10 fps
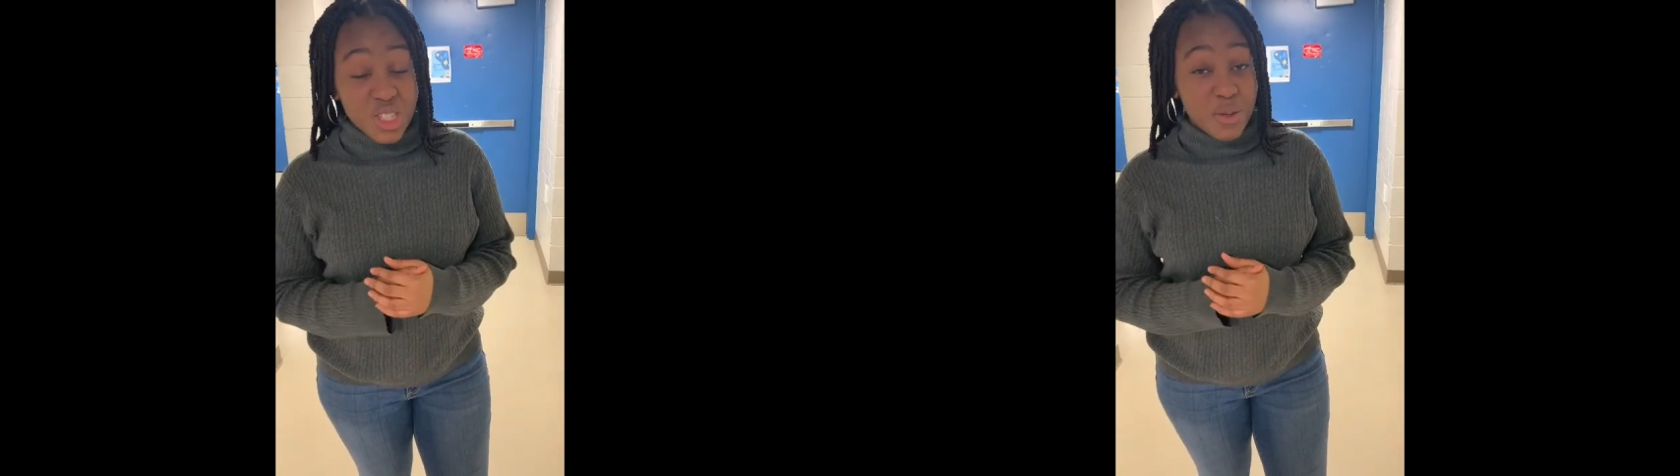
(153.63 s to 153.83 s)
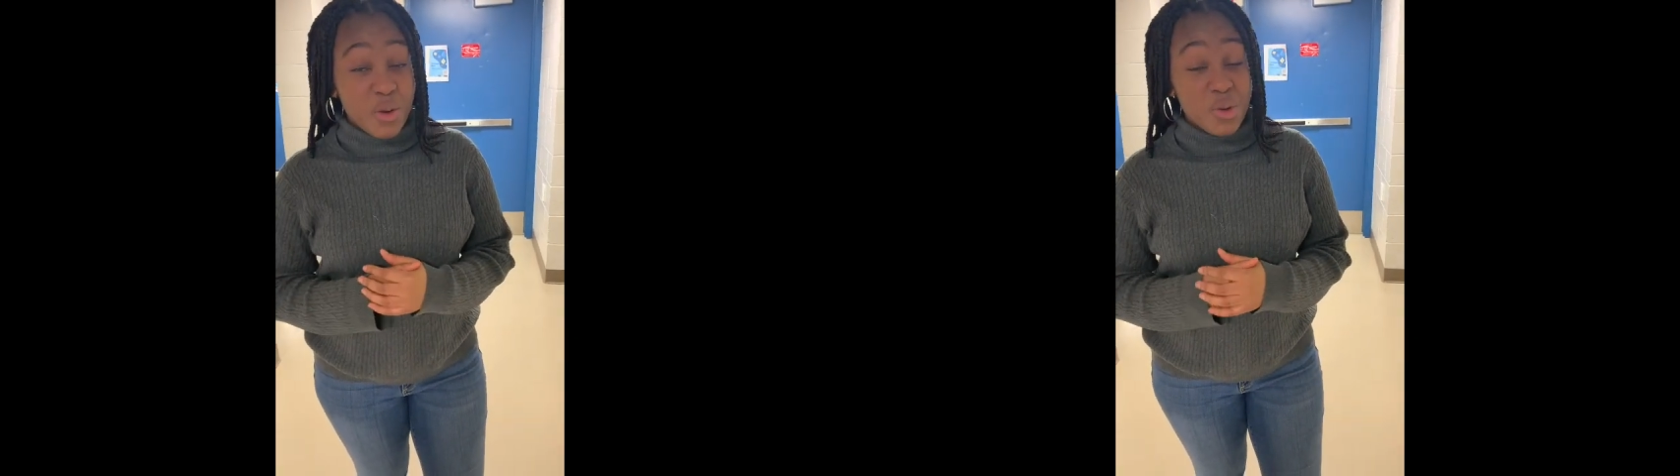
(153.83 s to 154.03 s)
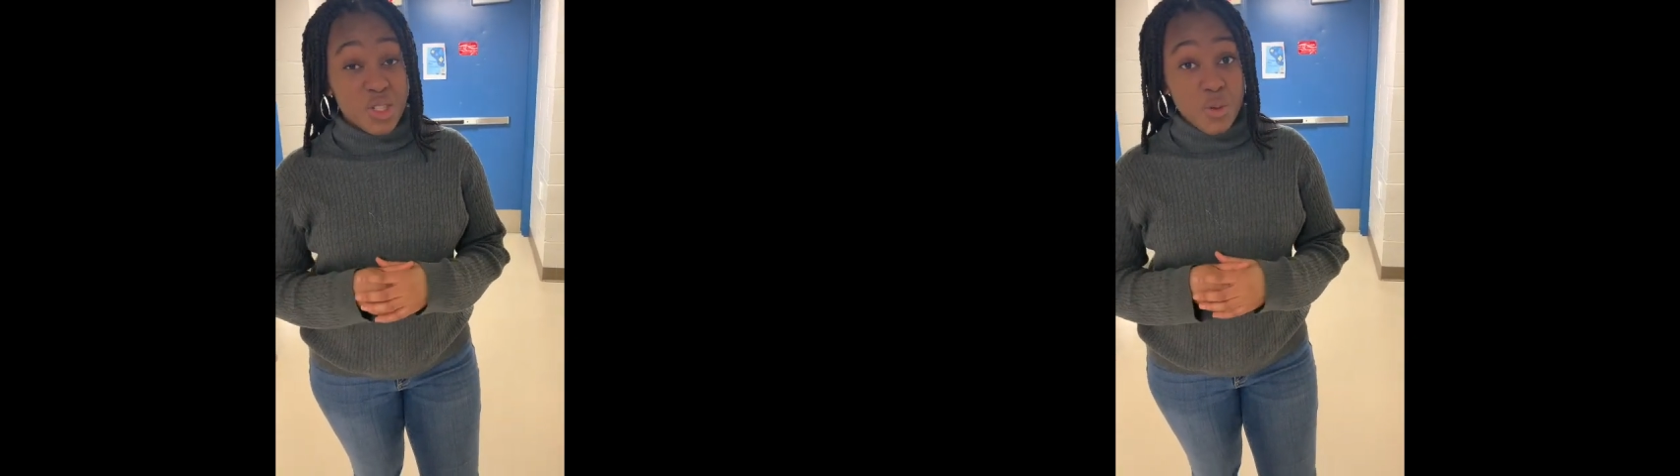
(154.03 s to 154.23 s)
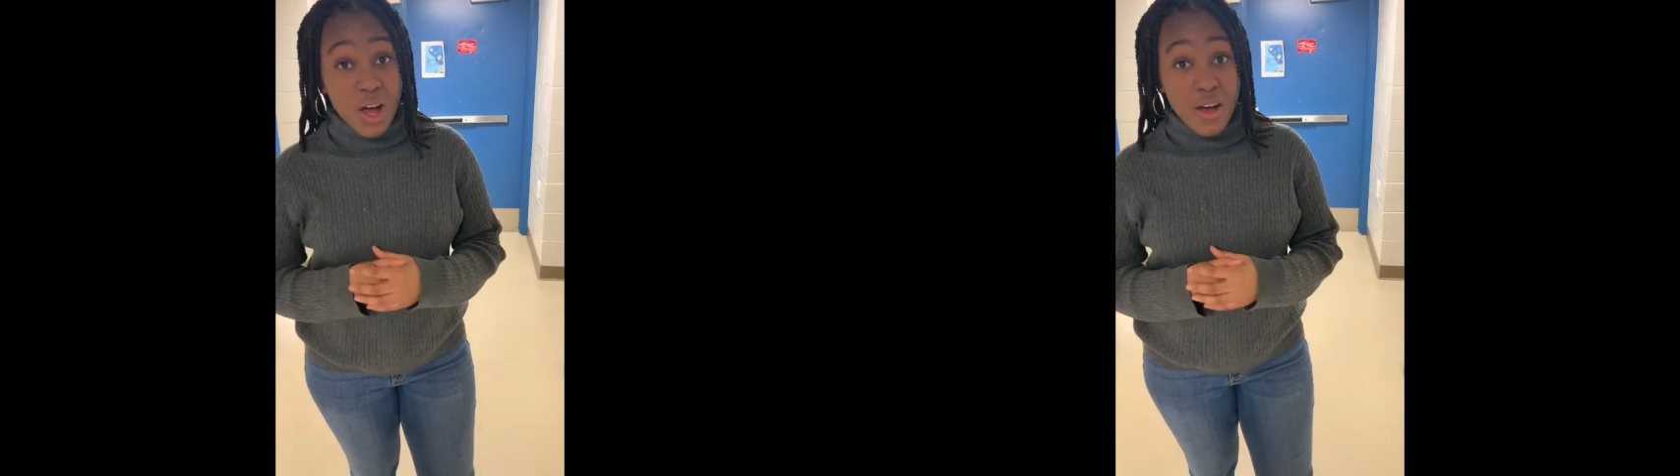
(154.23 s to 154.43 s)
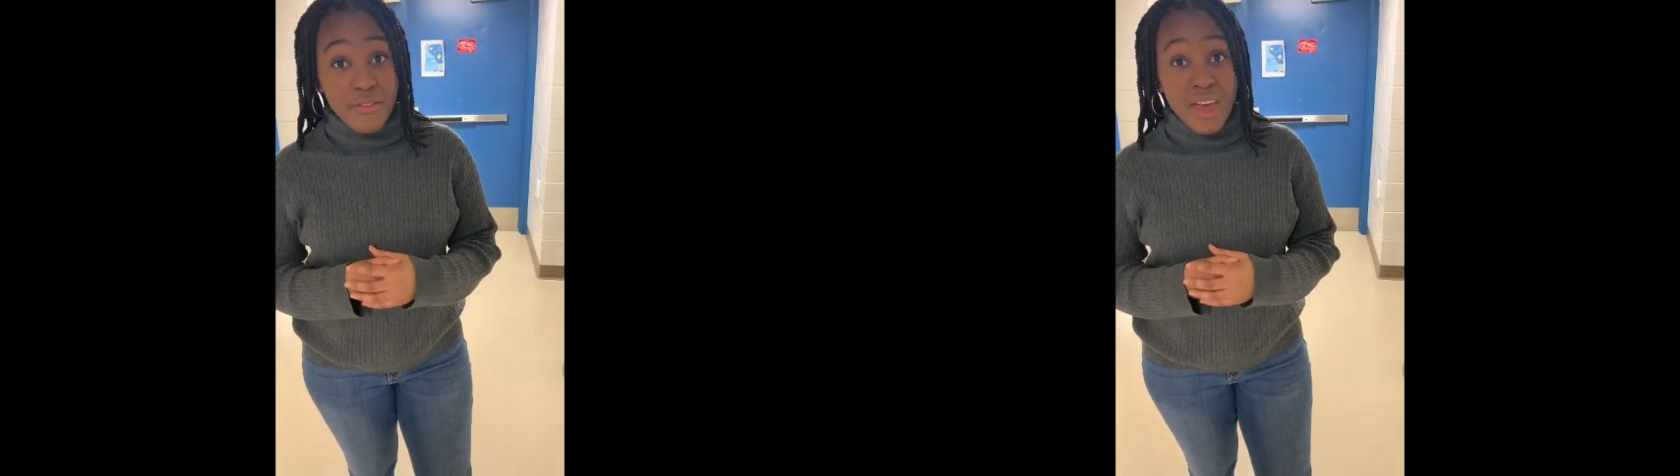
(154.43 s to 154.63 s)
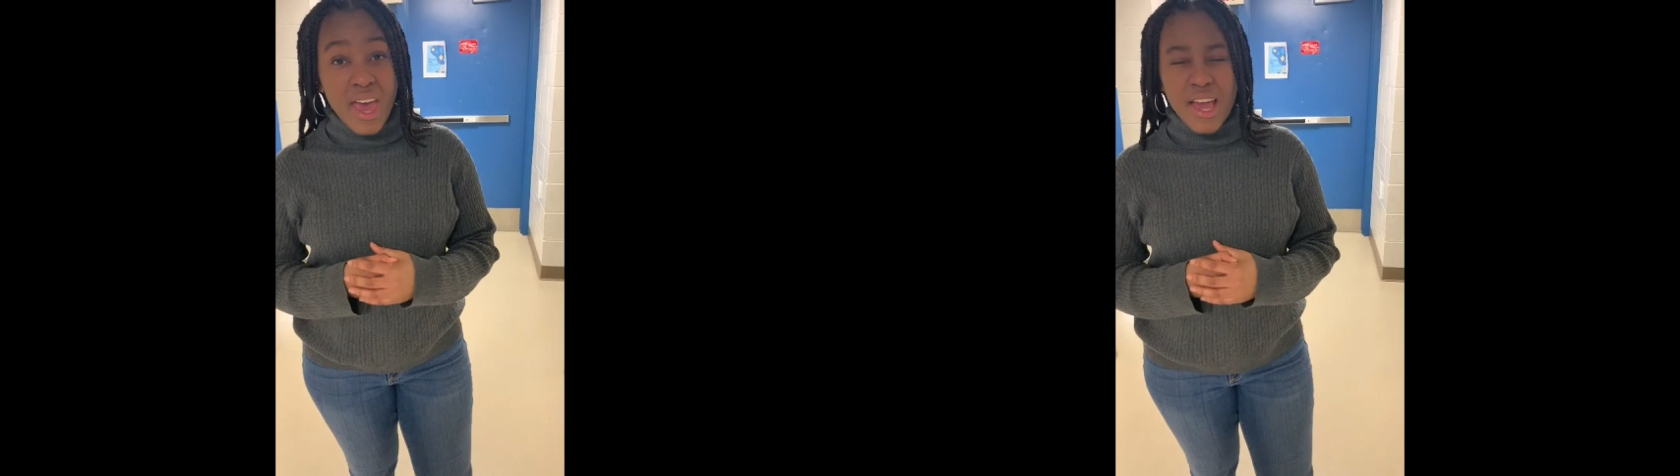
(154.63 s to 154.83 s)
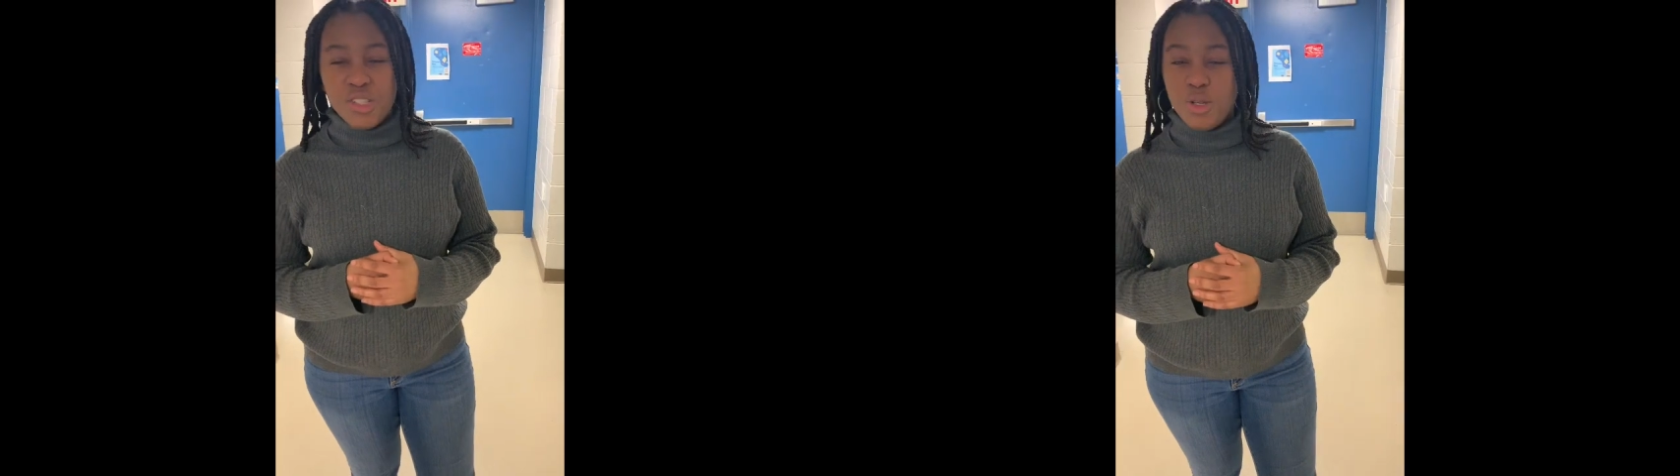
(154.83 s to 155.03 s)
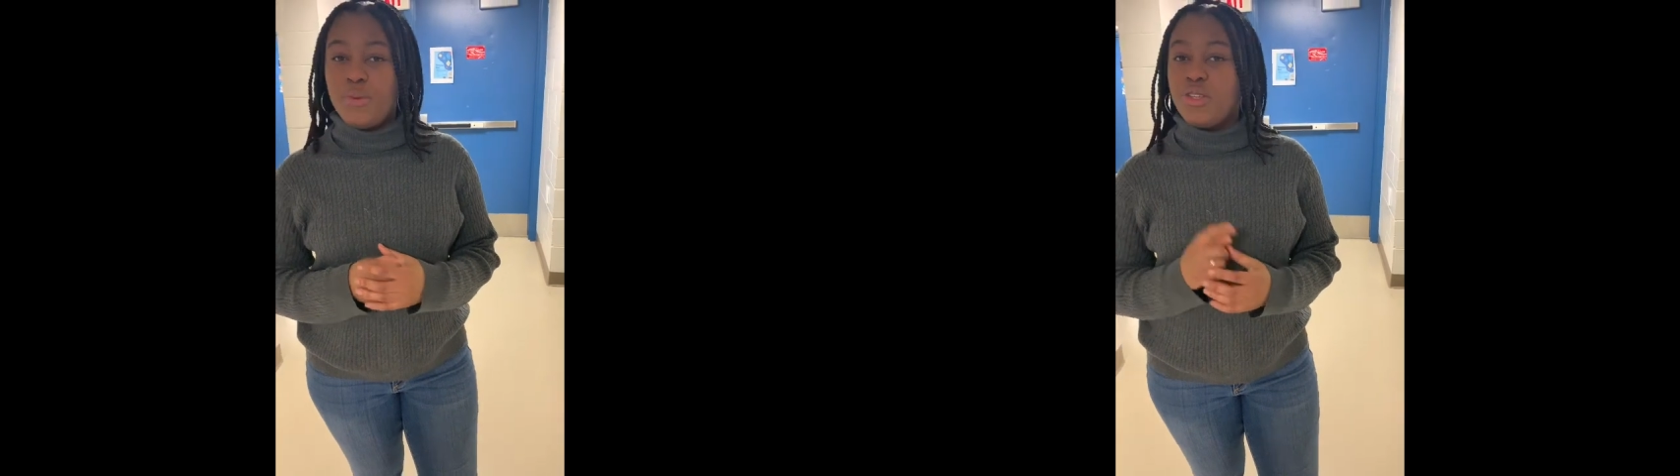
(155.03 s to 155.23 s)
GB 112 and
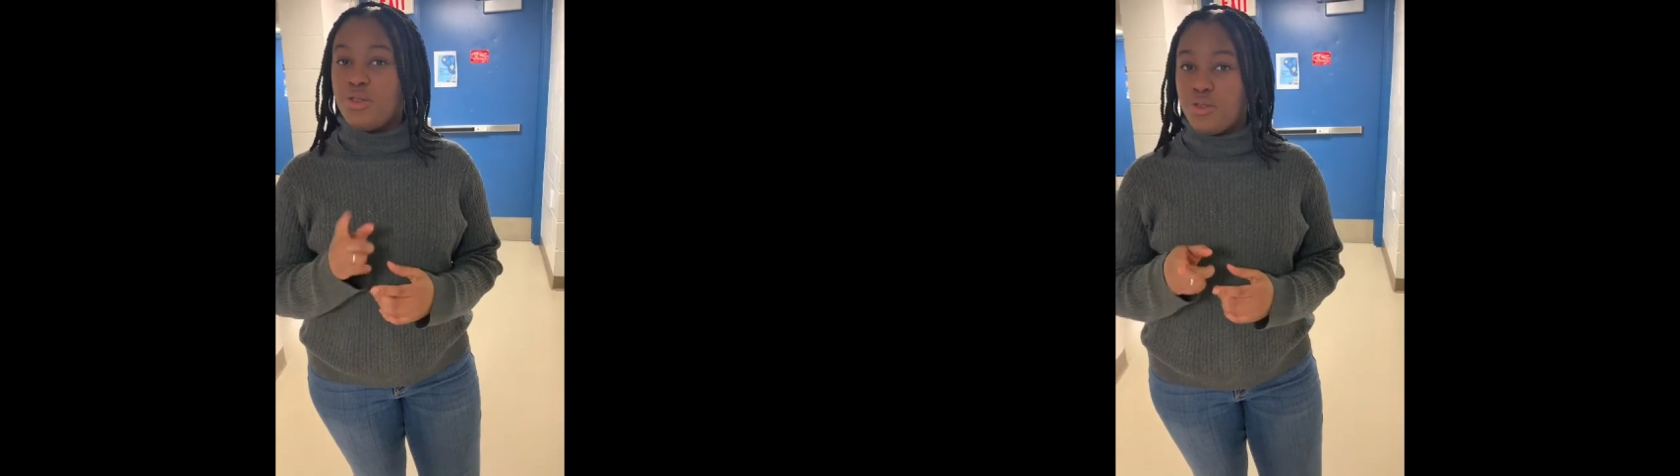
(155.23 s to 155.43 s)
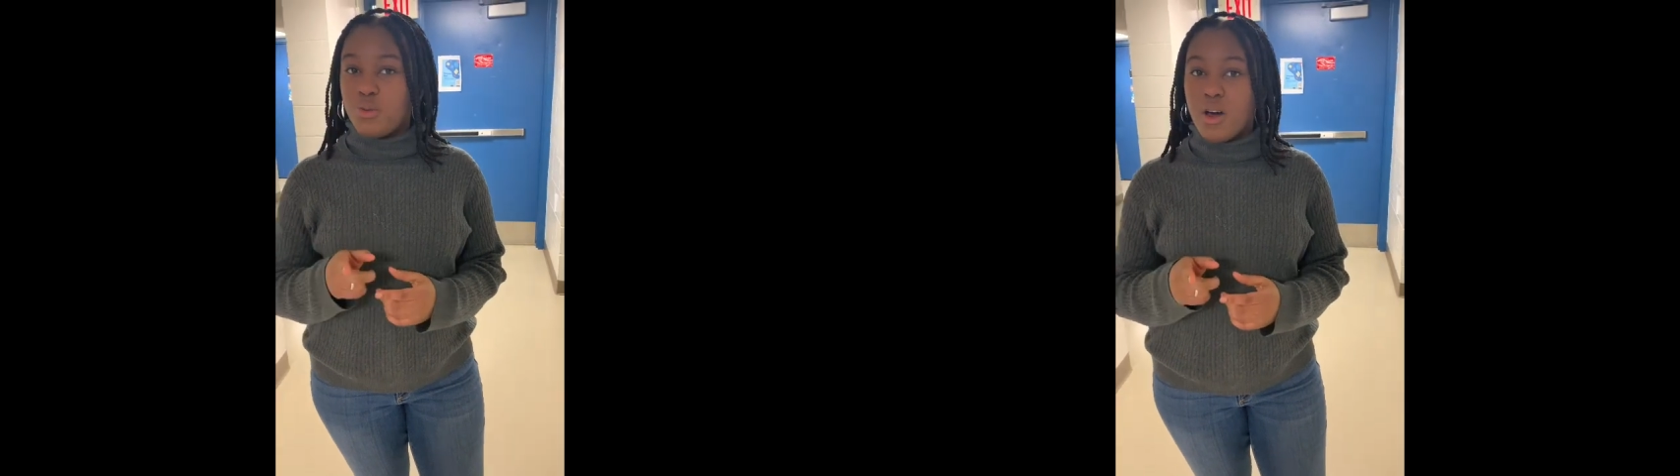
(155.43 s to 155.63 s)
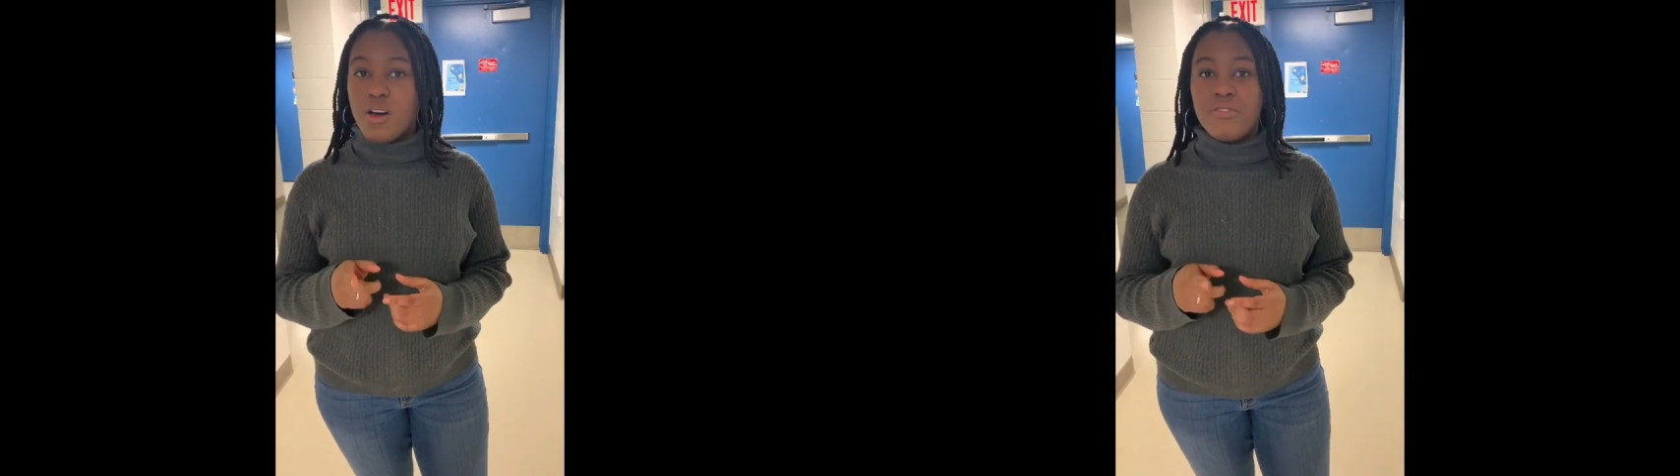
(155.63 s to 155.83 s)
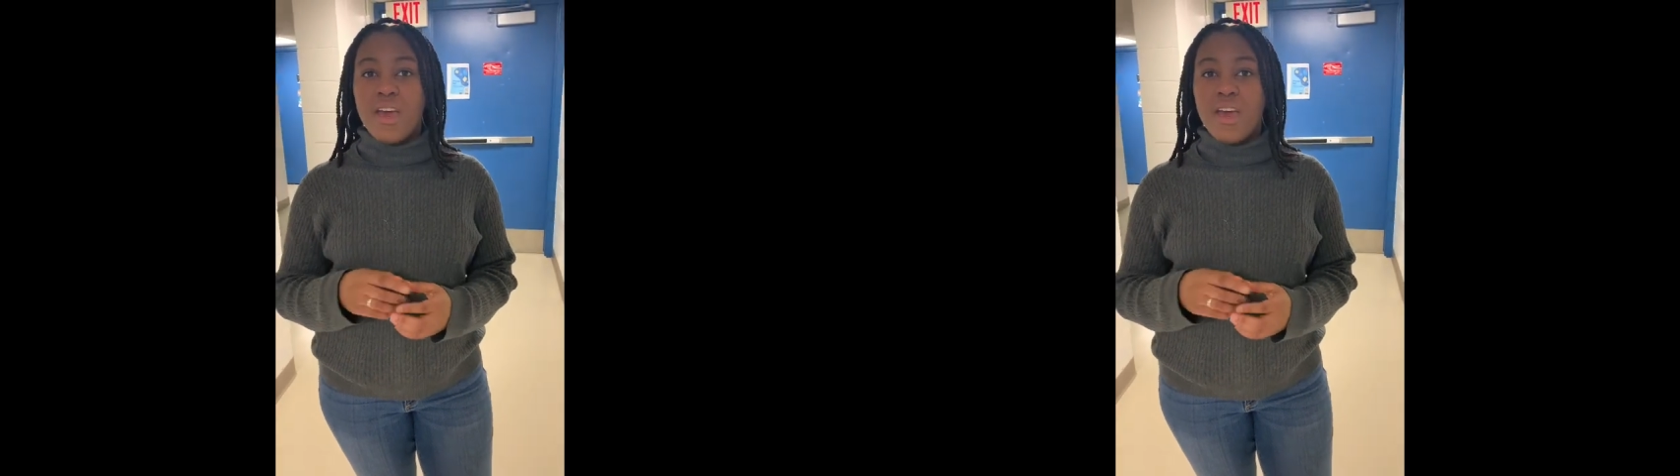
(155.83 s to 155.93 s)
GB 212,